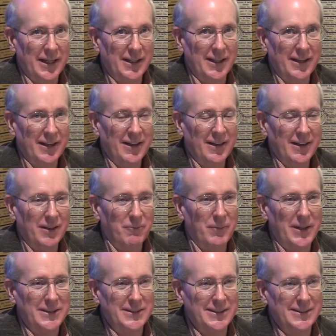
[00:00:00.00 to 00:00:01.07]
And the
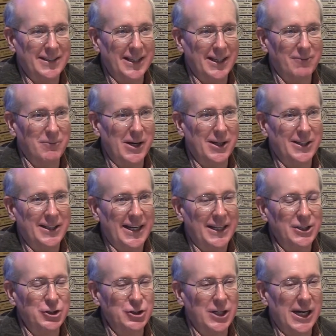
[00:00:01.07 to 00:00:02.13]
pieces that are marked
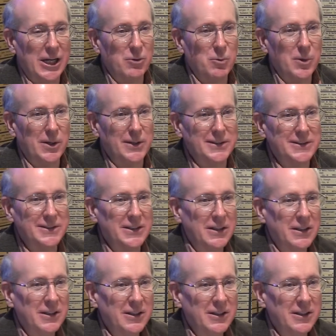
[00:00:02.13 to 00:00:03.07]
Danish China Works